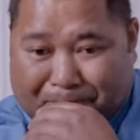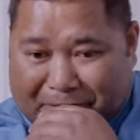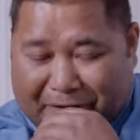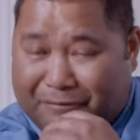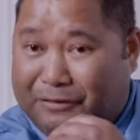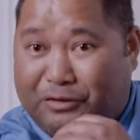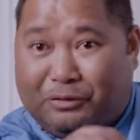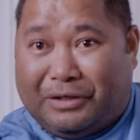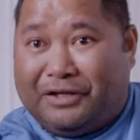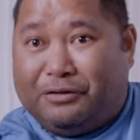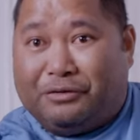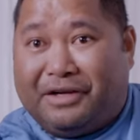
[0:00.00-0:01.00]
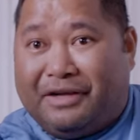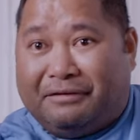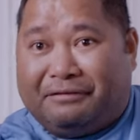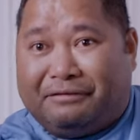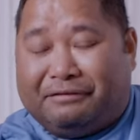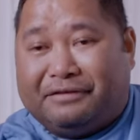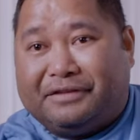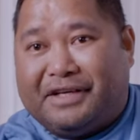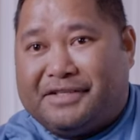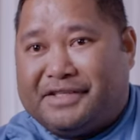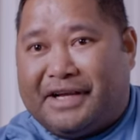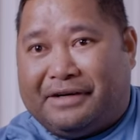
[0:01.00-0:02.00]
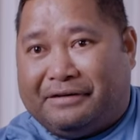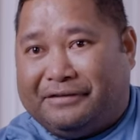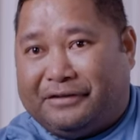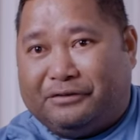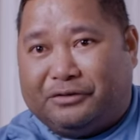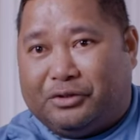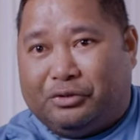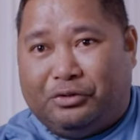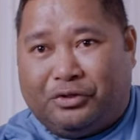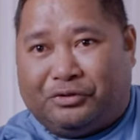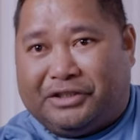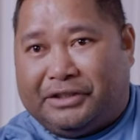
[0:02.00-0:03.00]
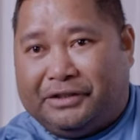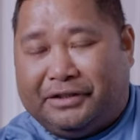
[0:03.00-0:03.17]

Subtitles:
even though I don't have a son or daughter,